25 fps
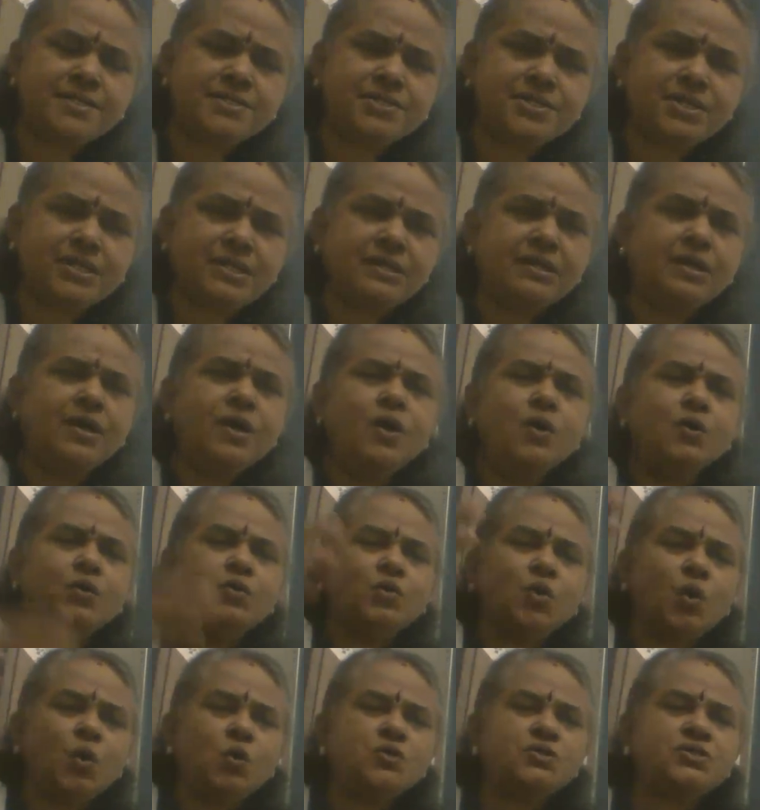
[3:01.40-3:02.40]
ledger?
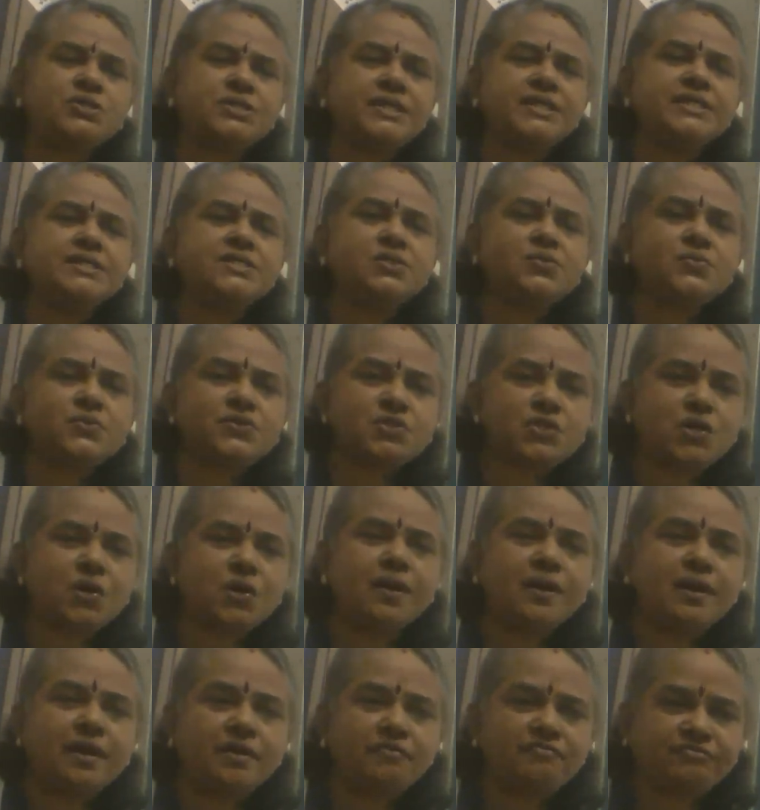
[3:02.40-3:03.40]
Those things which
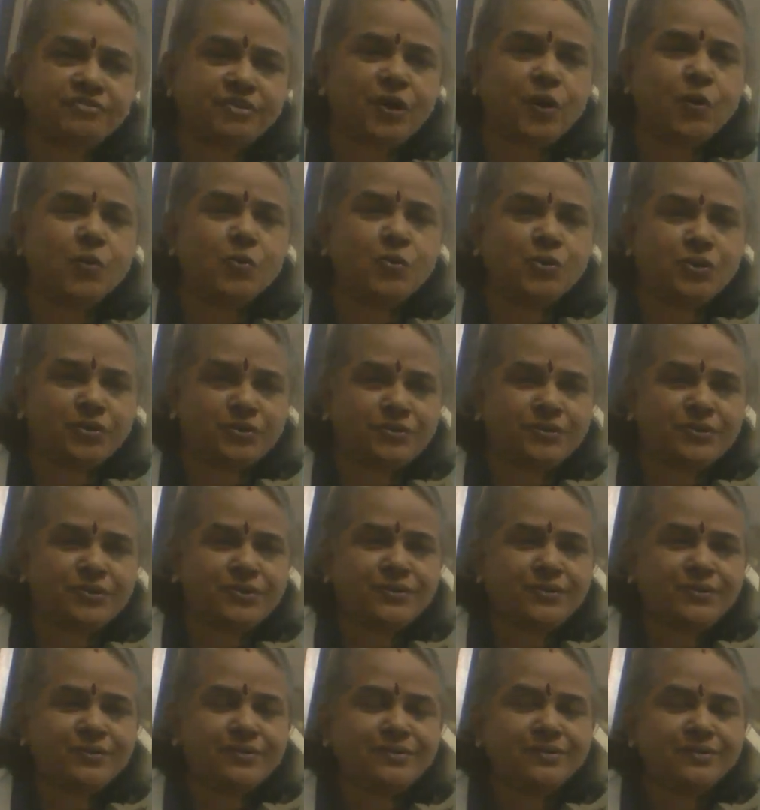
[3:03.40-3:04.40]
are left out.
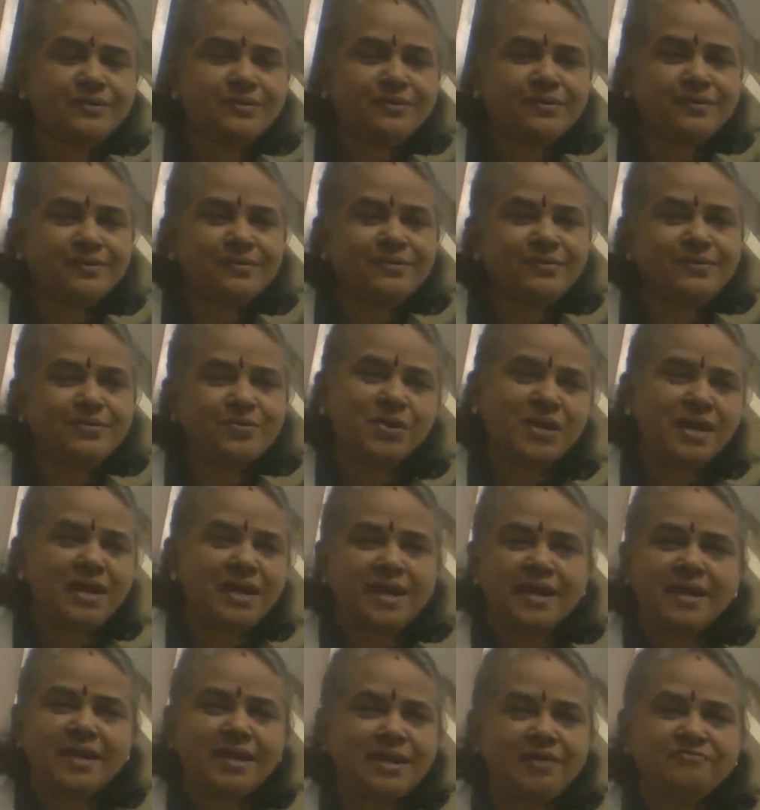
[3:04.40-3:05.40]

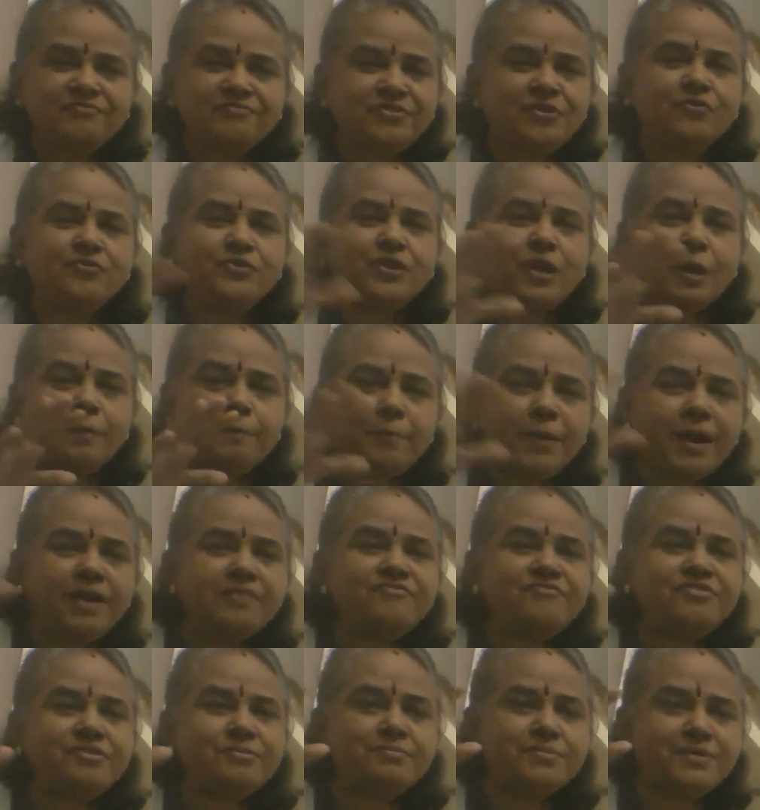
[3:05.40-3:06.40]
Okay, left out apart
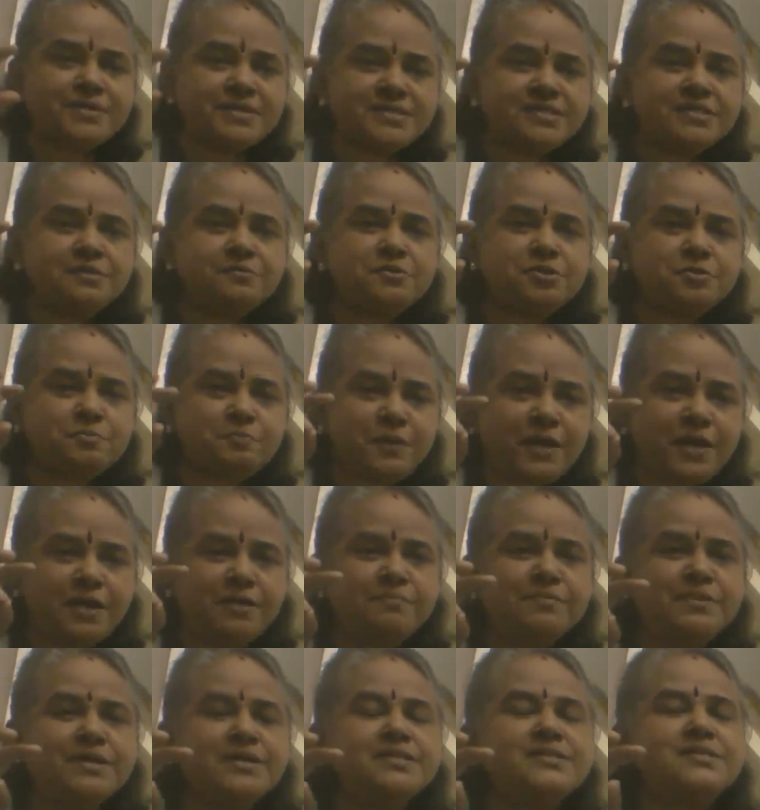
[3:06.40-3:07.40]
from receipts,
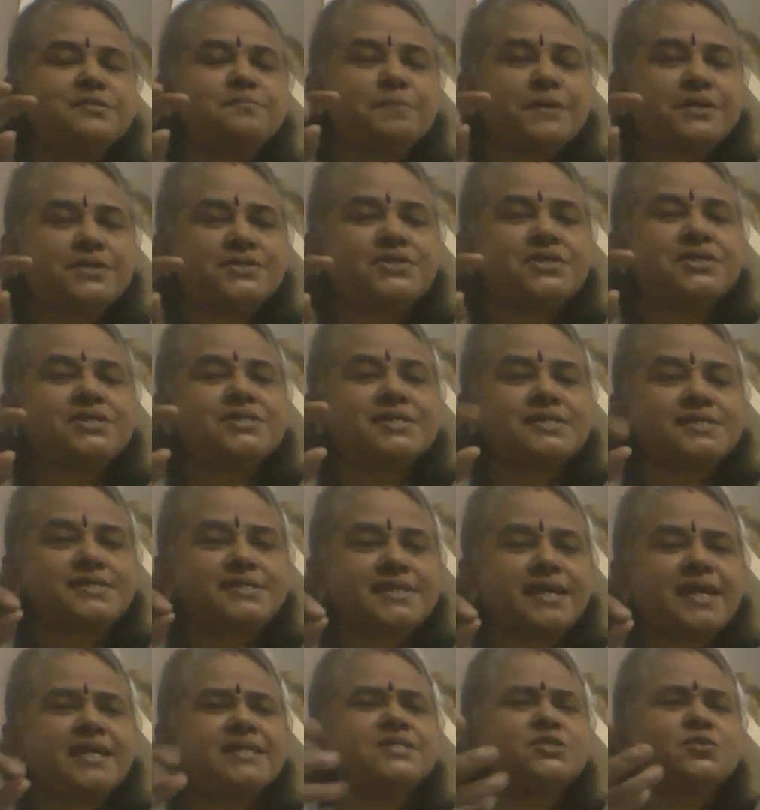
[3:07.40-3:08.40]
payments, purchases,
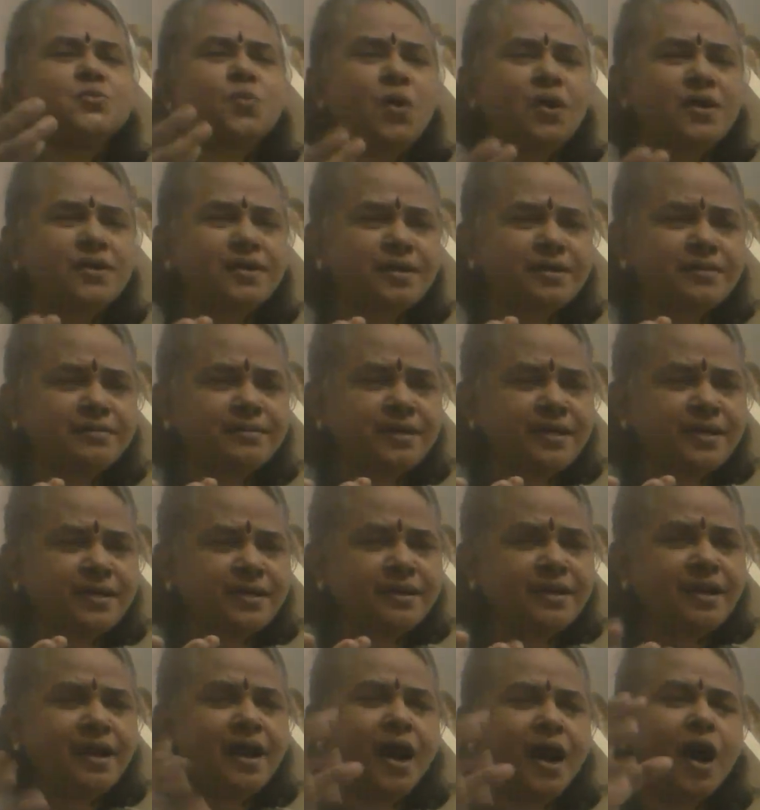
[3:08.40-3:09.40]
sales. What are the
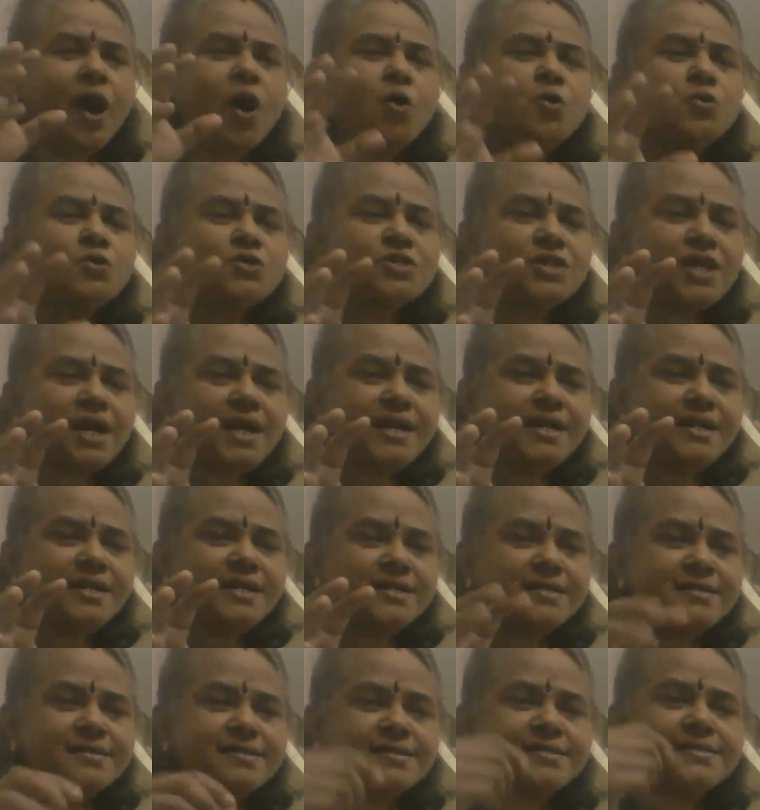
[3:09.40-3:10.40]
outstanding
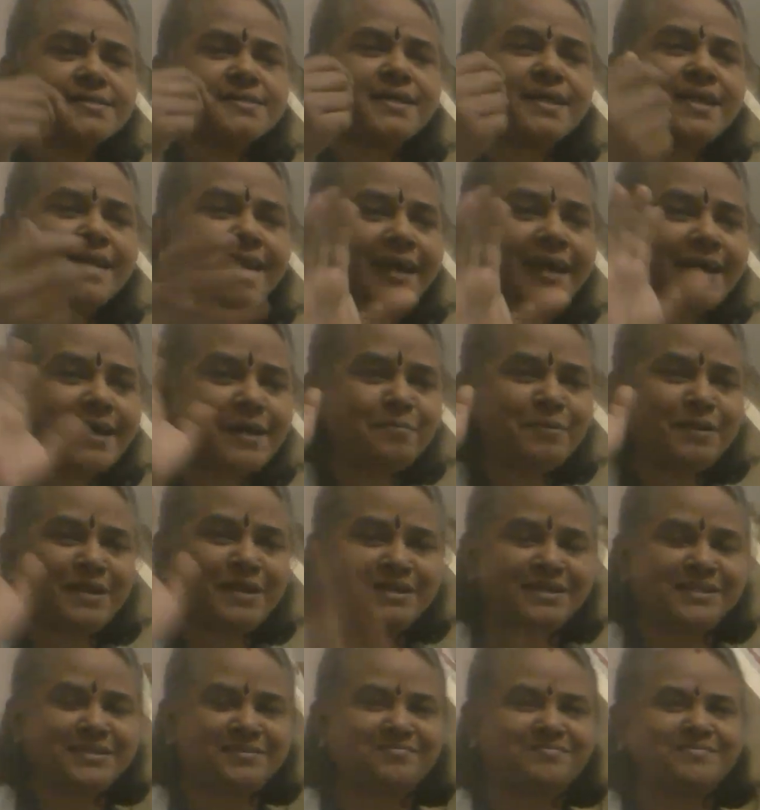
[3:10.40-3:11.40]
assets and
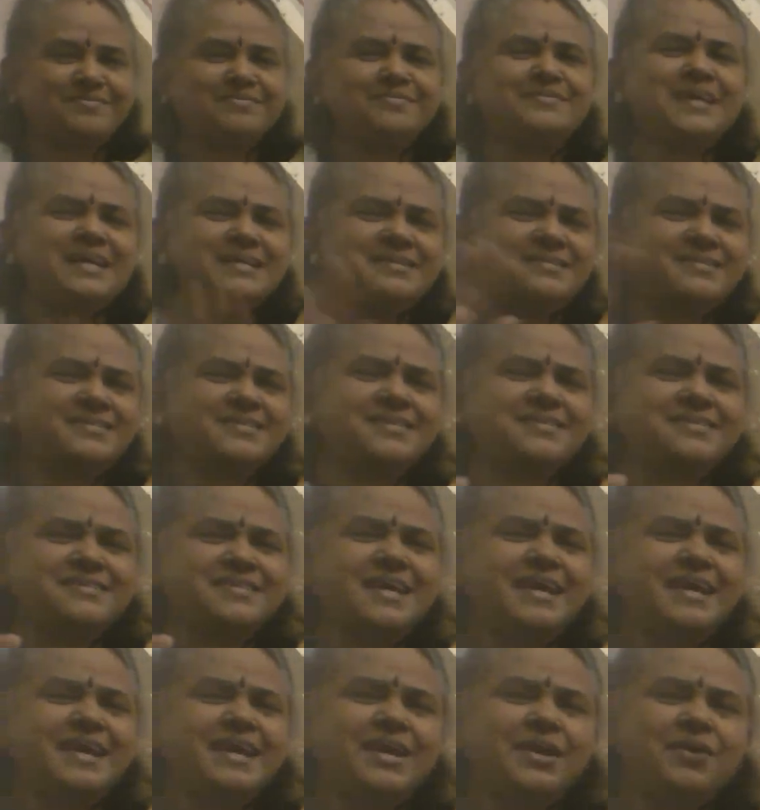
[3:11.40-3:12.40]
liabilities? That's it.
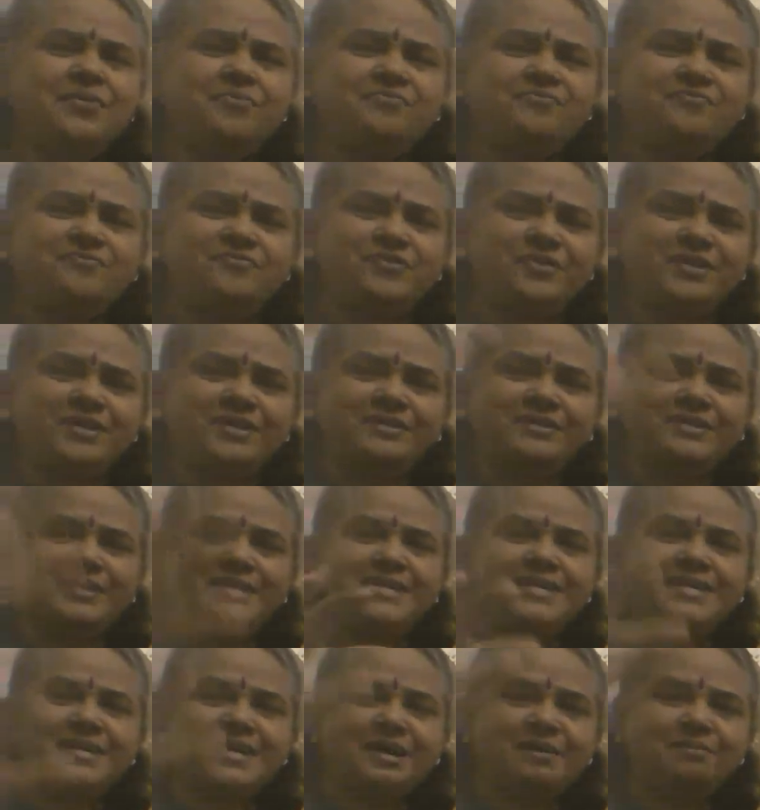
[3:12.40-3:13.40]

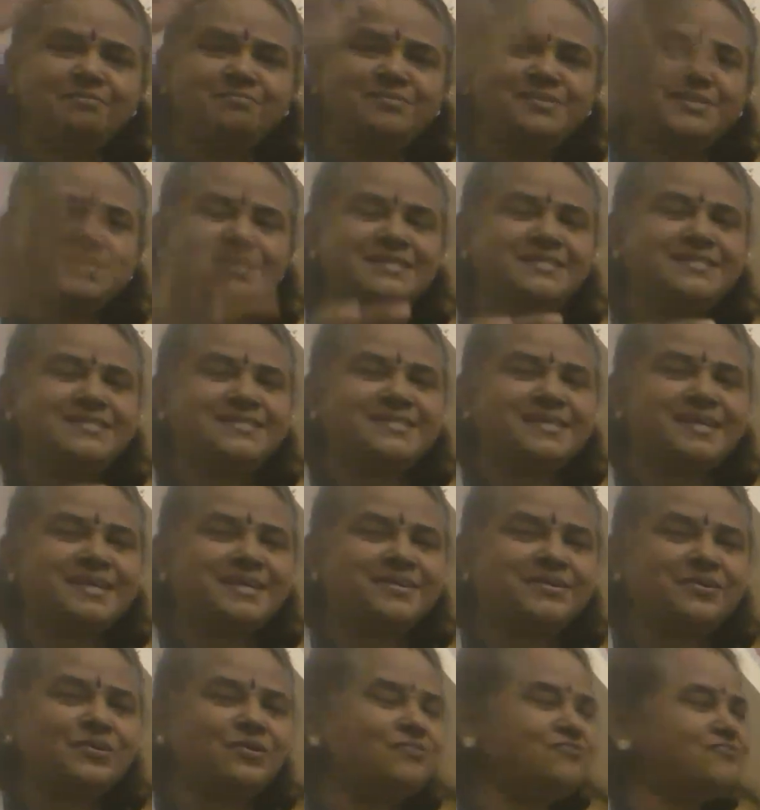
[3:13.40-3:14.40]
Everything comes
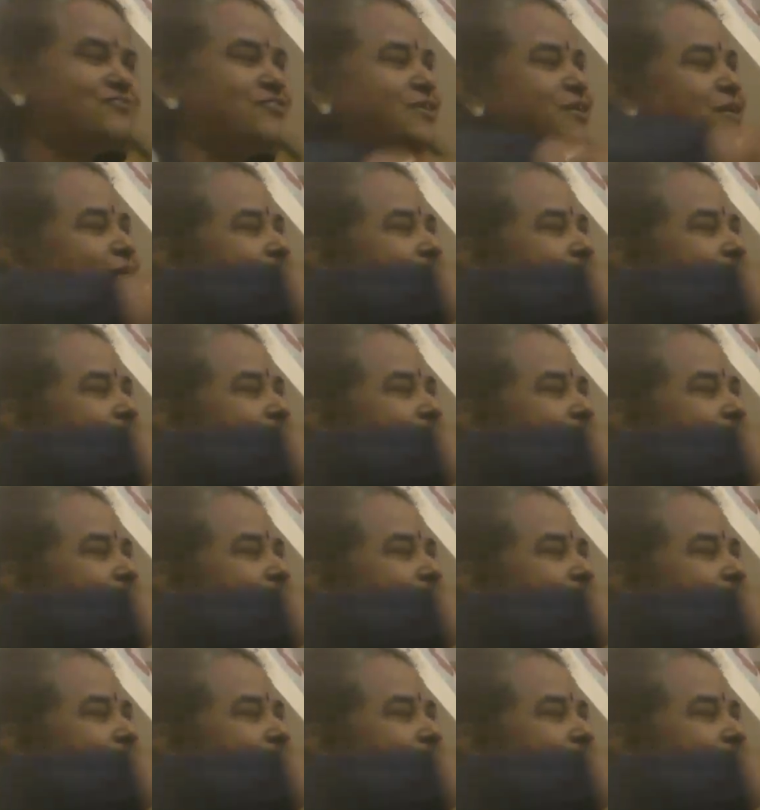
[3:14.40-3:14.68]
inside of